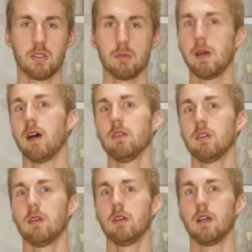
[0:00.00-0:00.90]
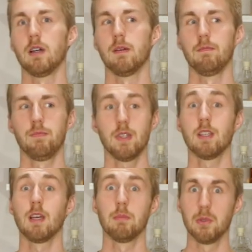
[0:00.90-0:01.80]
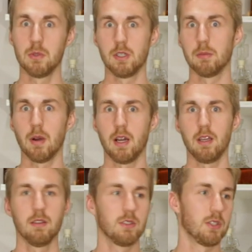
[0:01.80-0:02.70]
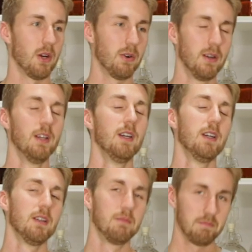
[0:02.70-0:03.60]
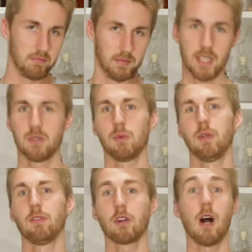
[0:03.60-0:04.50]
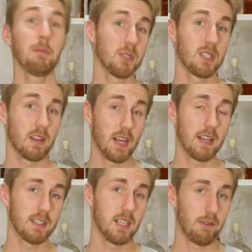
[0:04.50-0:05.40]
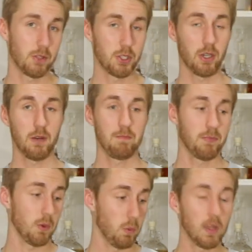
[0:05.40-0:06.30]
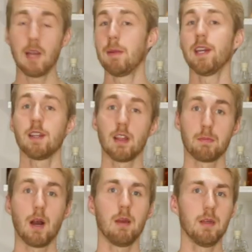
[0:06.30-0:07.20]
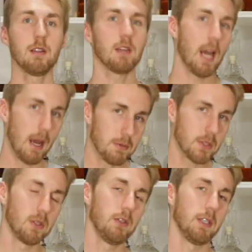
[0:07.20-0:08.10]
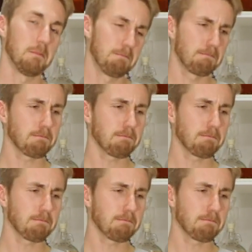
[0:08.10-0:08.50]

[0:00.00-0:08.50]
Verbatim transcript: It's about um, getting that booze in your body. So that's We've accomplished that today for sure. Will I make another pyment? Absolutely.